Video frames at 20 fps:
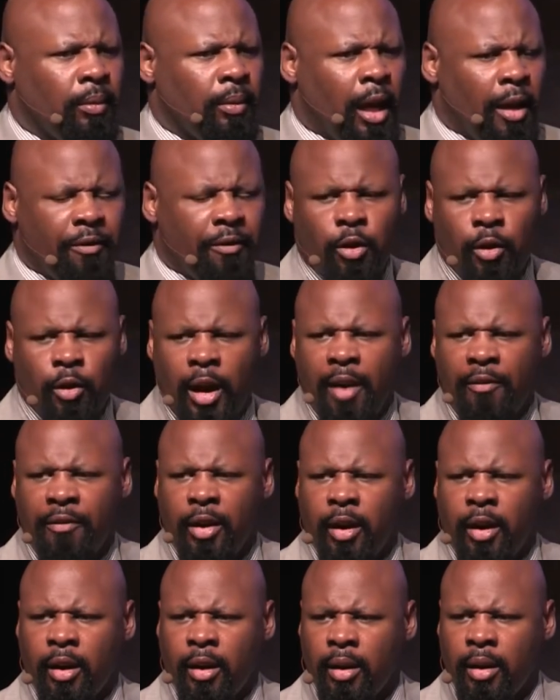Have you
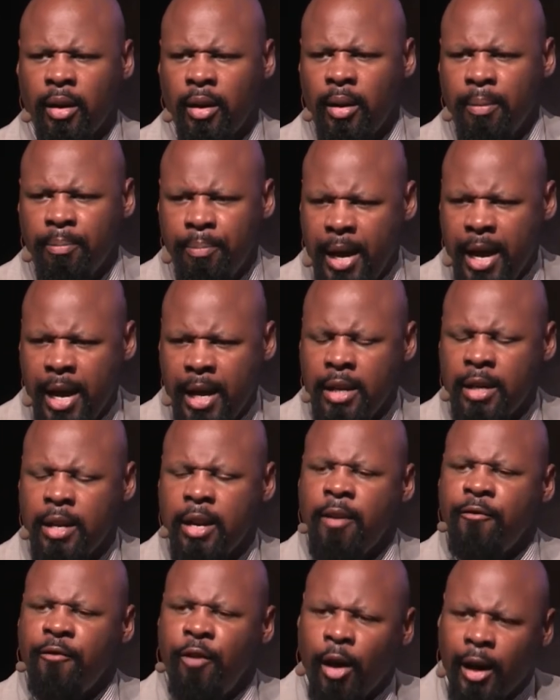ever been
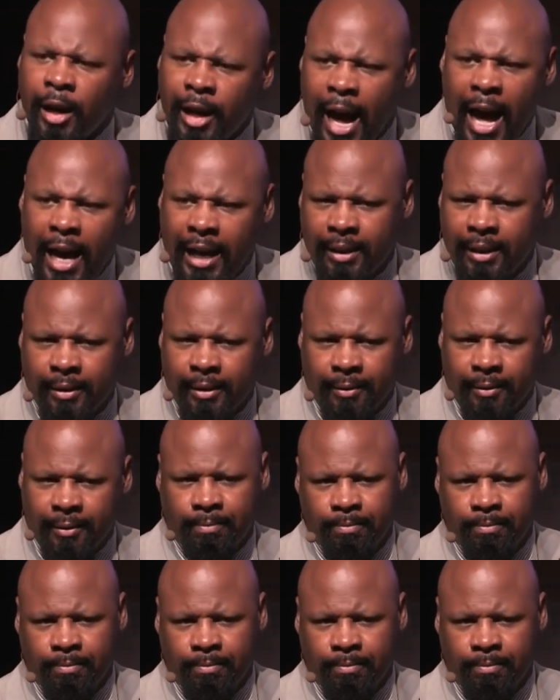forgotten?